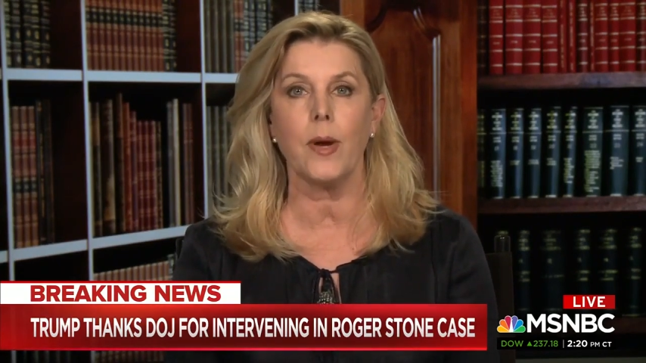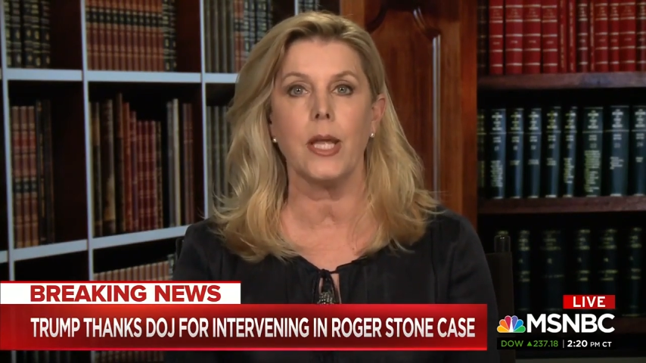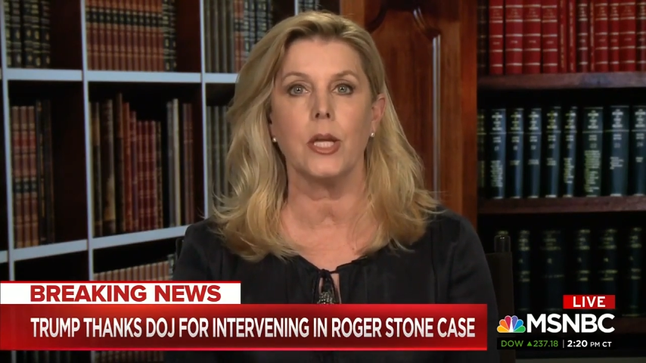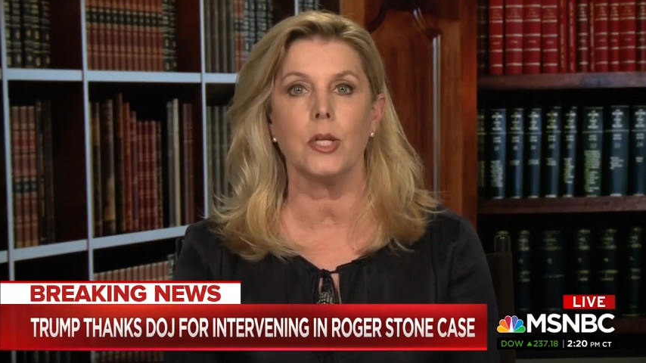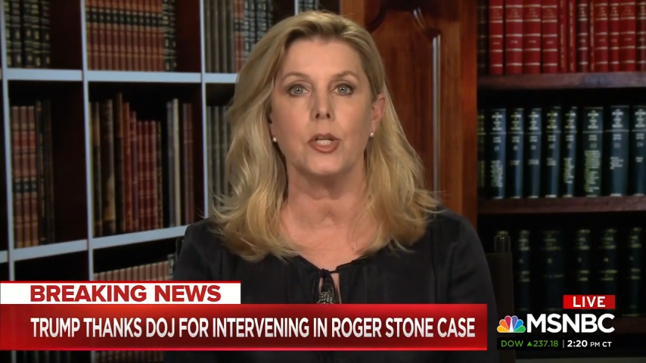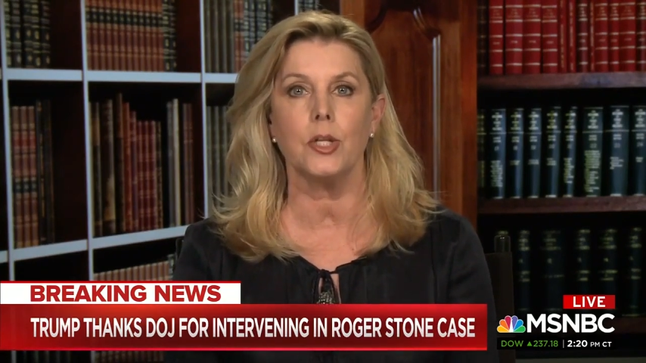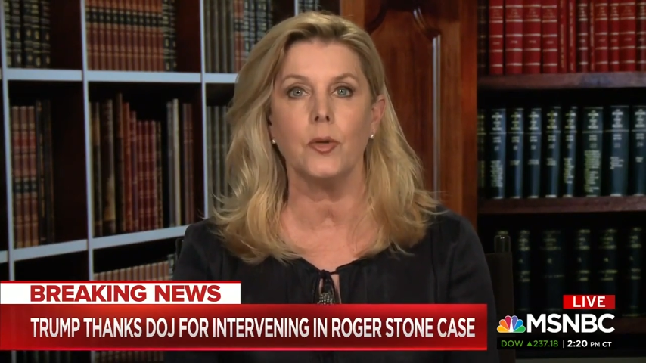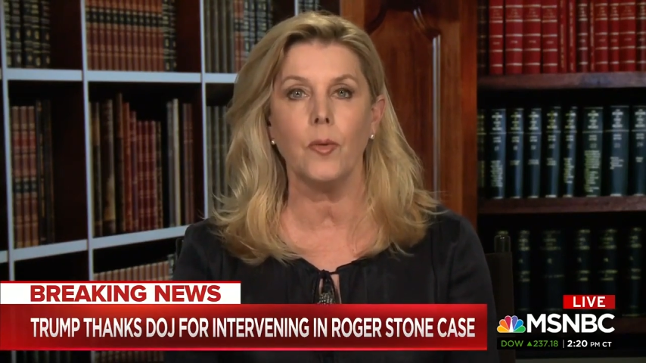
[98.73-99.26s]
we
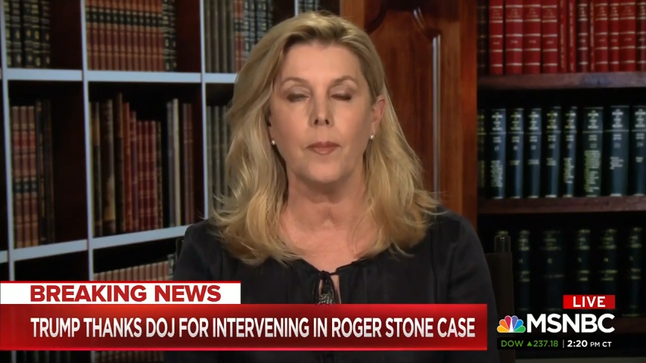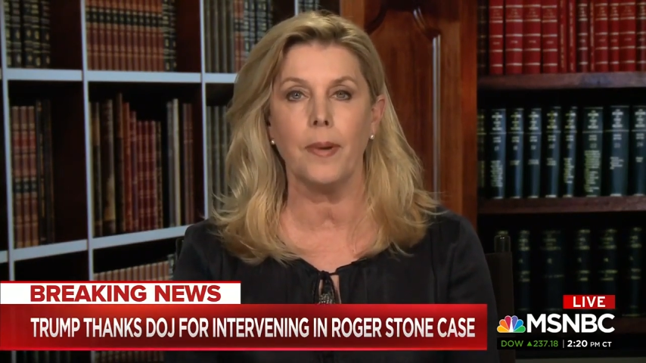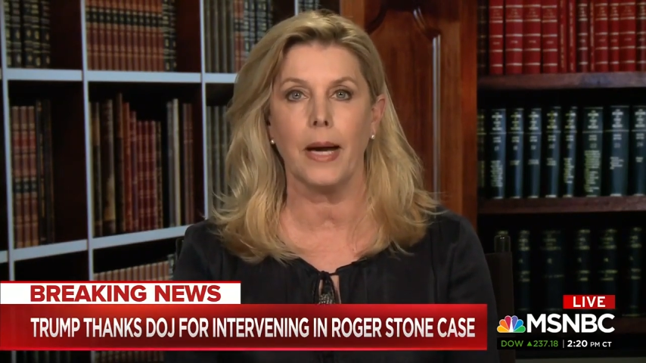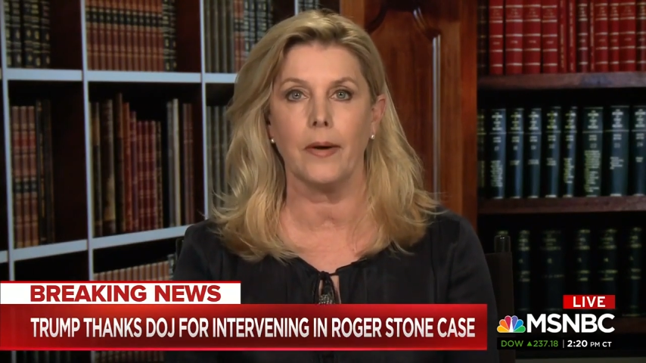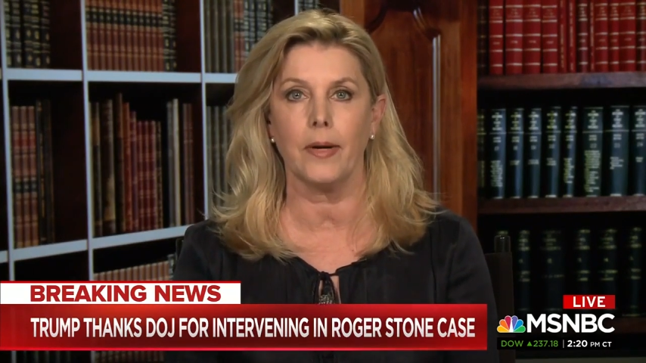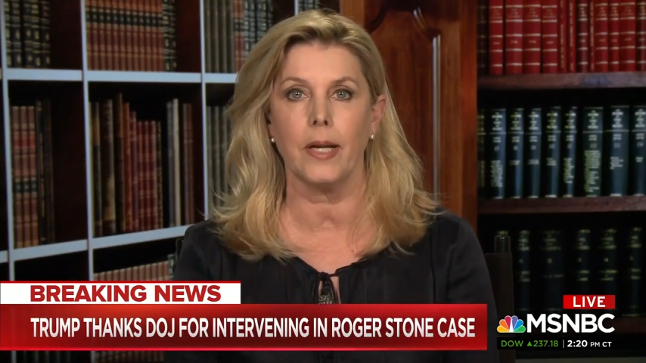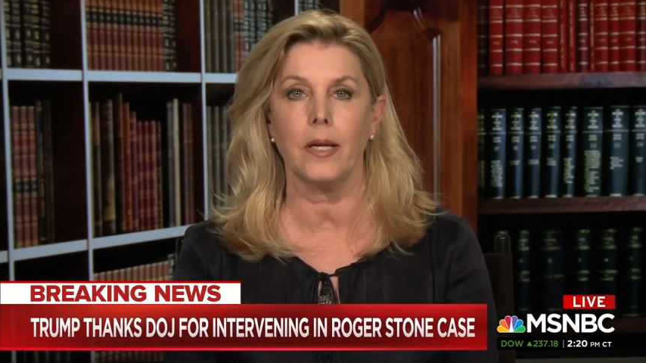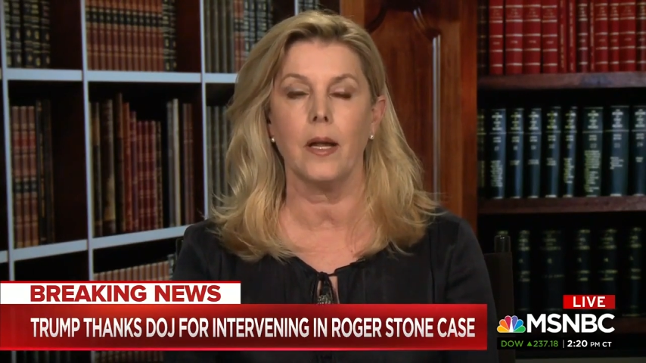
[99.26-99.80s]
can do
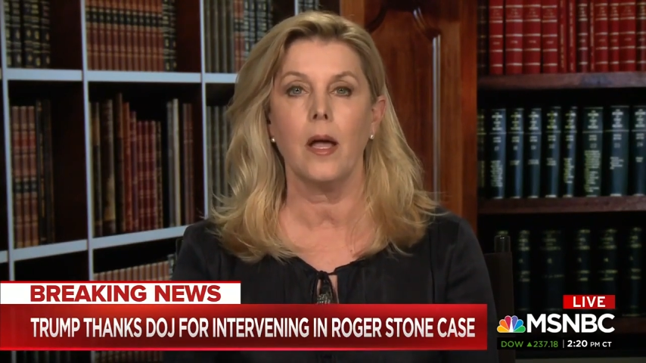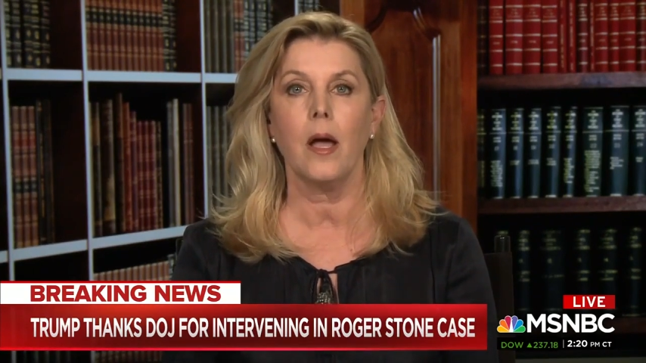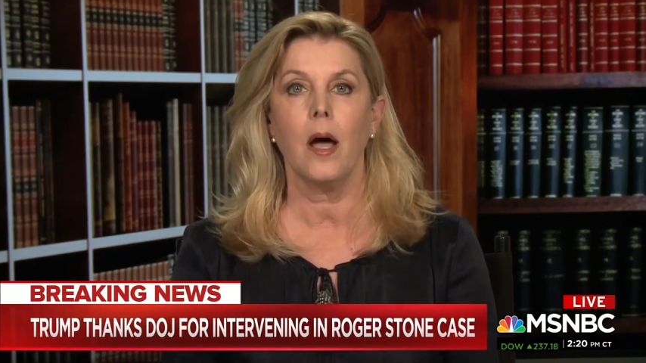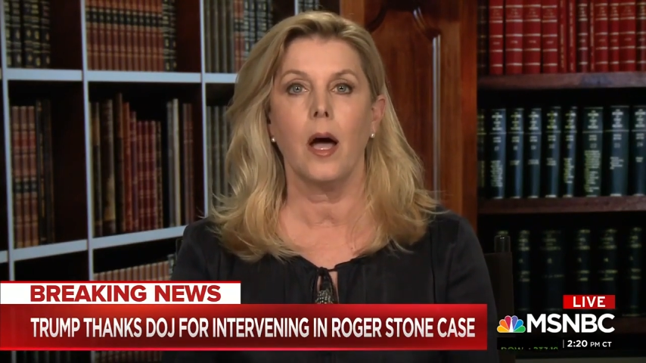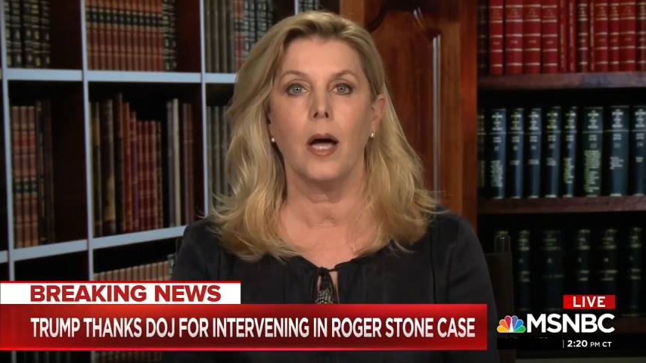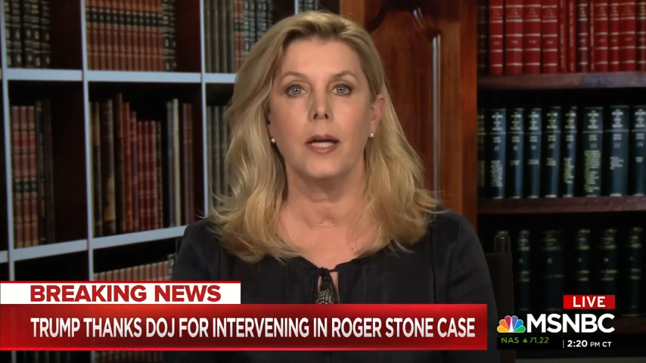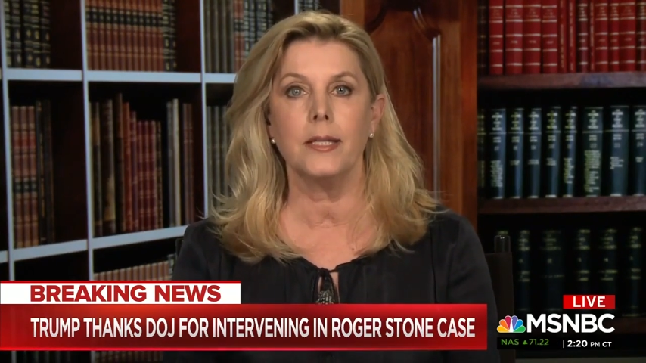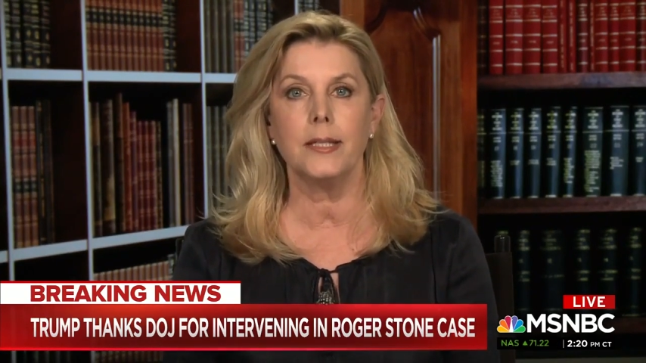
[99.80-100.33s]
about it
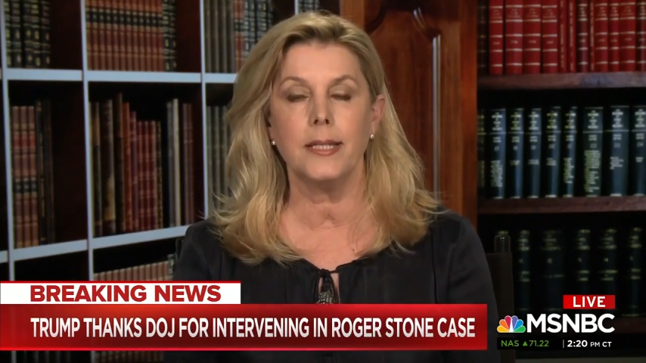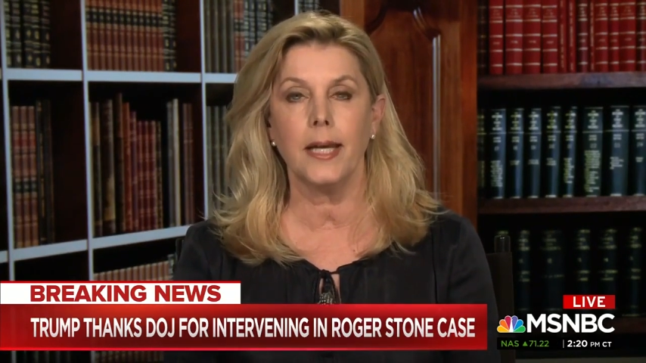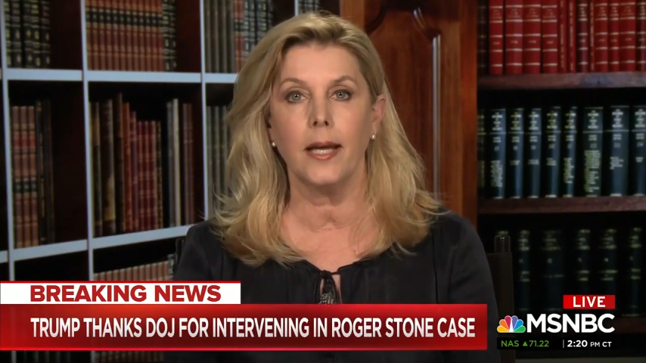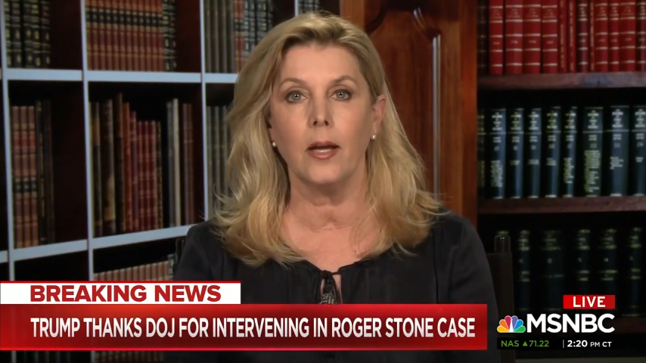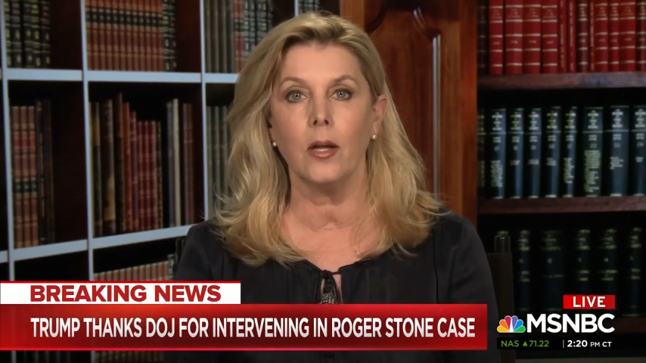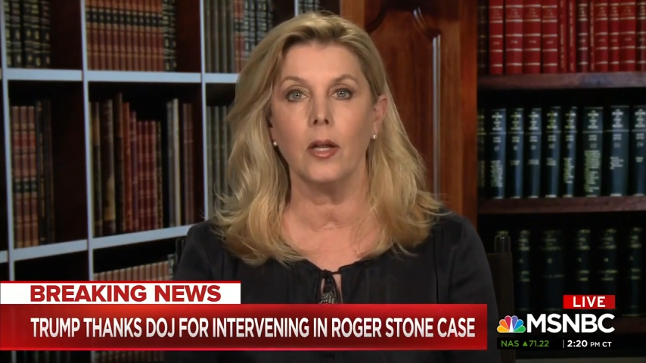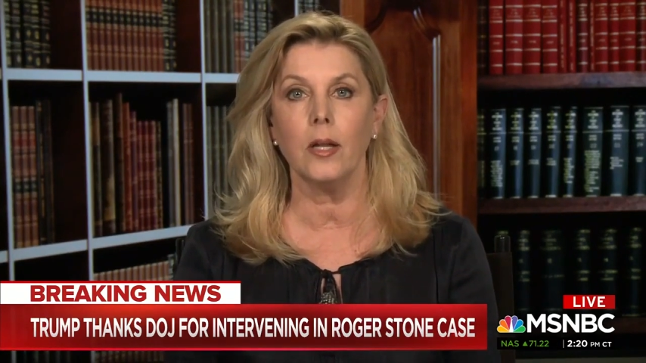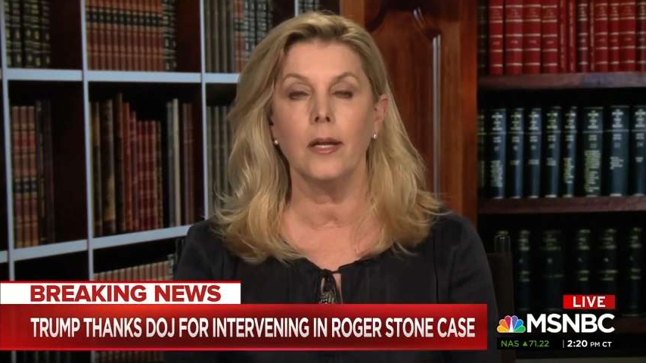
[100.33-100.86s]

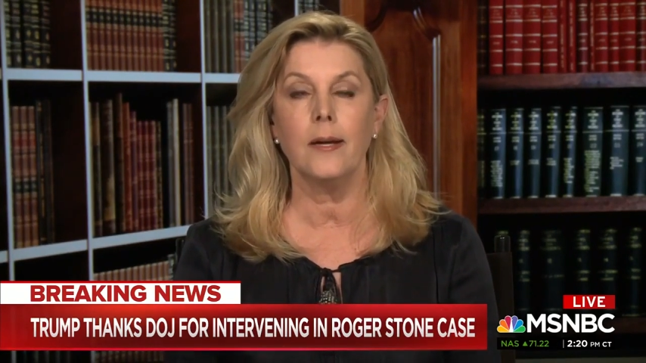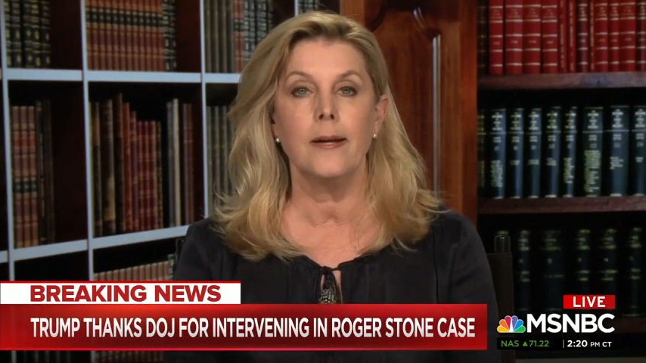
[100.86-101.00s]
until